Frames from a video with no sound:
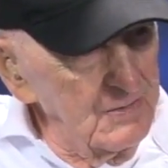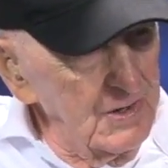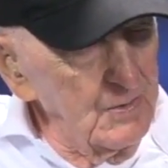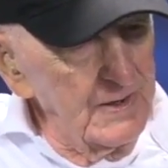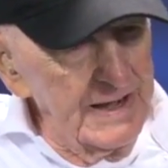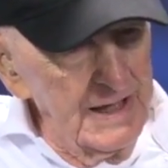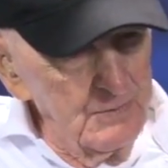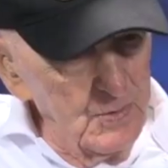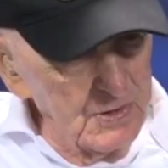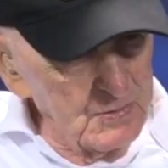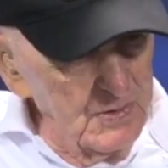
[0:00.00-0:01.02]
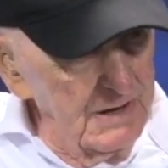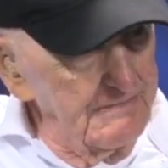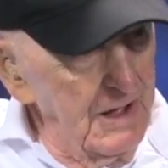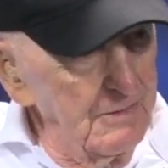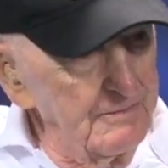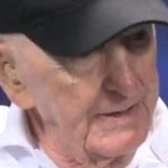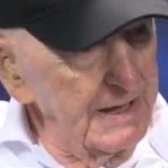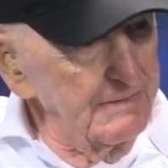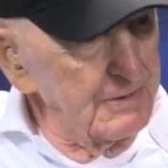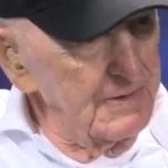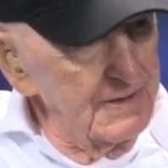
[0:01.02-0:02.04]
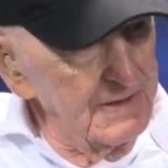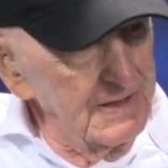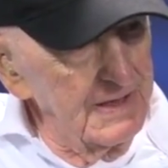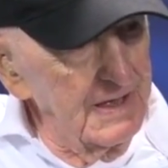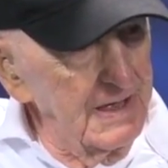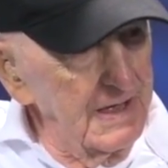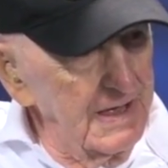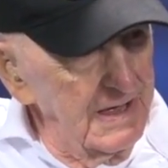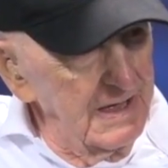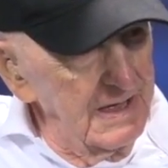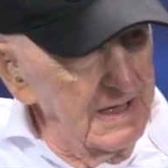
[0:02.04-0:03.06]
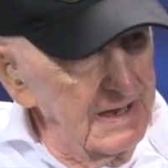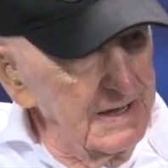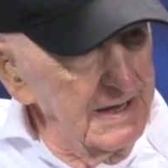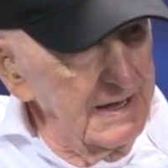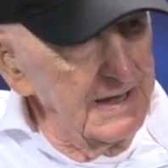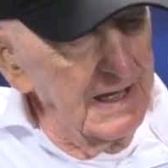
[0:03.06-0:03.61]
We went out and worked with the mountain people. And then